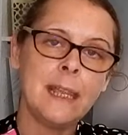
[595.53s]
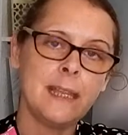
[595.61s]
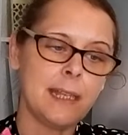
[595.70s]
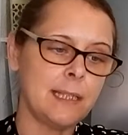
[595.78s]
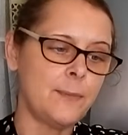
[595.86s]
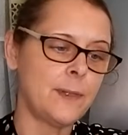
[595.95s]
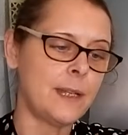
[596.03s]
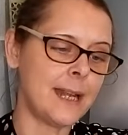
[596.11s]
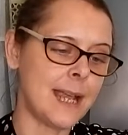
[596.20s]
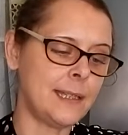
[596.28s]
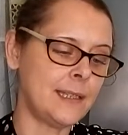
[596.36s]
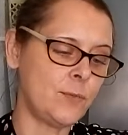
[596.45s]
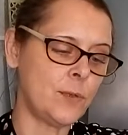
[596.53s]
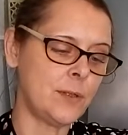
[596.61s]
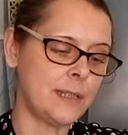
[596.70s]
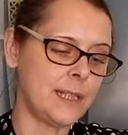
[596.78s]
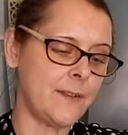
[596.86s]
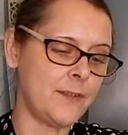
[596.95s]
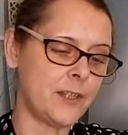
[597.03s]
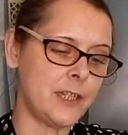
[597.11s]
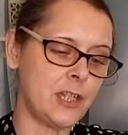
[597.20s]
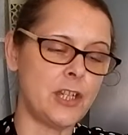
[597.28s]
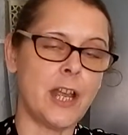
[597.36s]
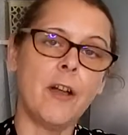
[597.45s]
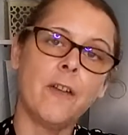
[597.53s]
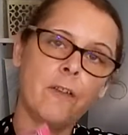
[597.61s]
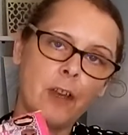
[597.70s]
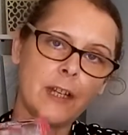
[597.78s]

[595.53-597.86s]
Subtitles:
These were the last ones left on the shelf.